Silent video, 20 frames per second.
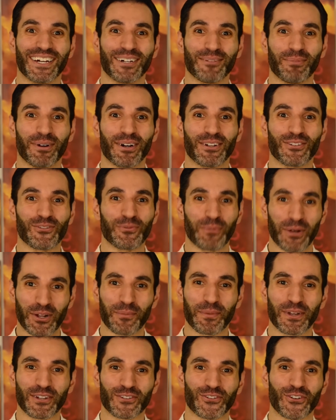but you
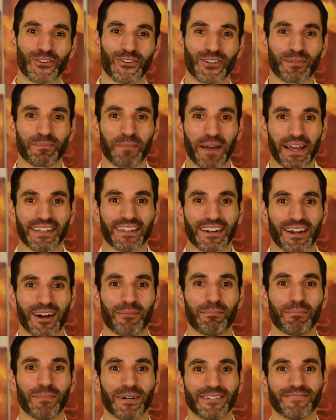better make sure you can back it
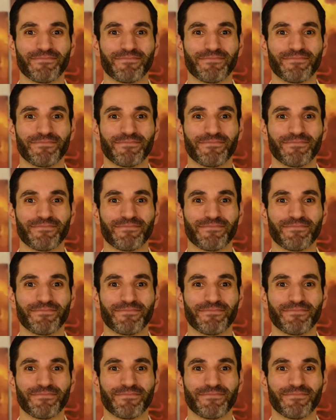up.